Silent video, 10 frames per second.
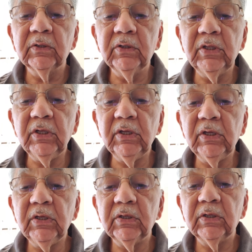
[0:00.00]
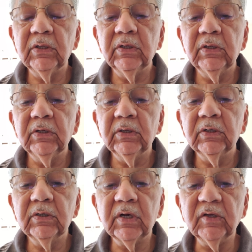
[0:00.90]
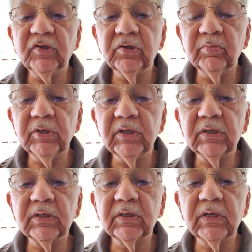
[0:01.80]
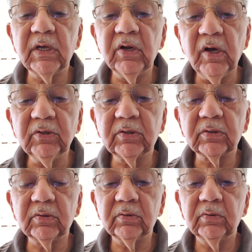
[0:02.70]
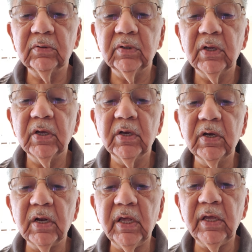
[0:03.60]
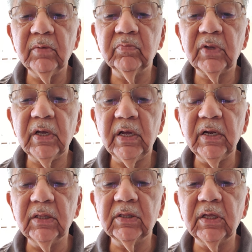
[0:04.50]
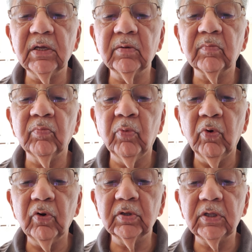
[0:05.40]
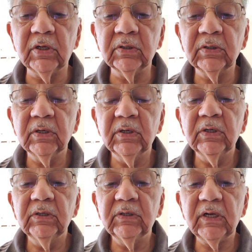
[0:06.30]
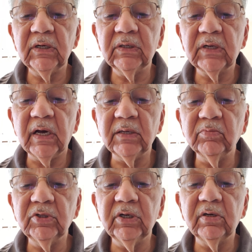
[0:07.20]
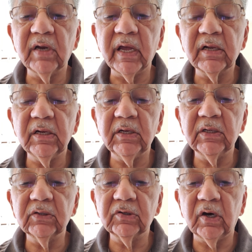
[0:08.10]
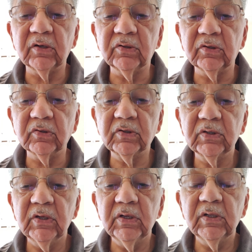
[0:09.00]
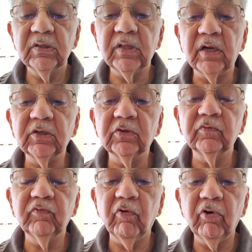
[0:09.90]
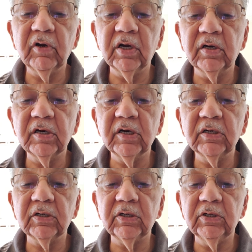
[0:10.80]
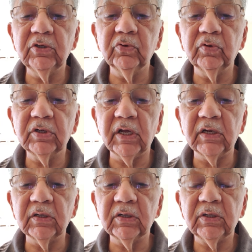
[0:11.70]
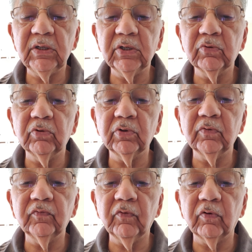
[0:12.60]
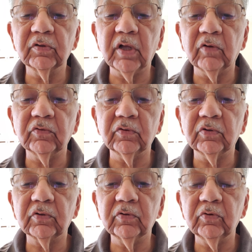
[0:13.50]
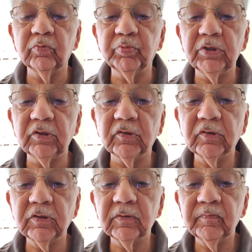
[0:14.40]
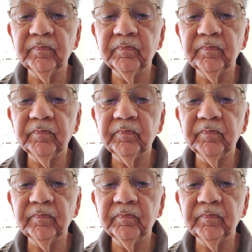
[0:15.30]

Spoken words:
the customer cannot claim anything more than 10 times the dry cleaning charges. That is 400 into 10 equal to 4,000 rupees.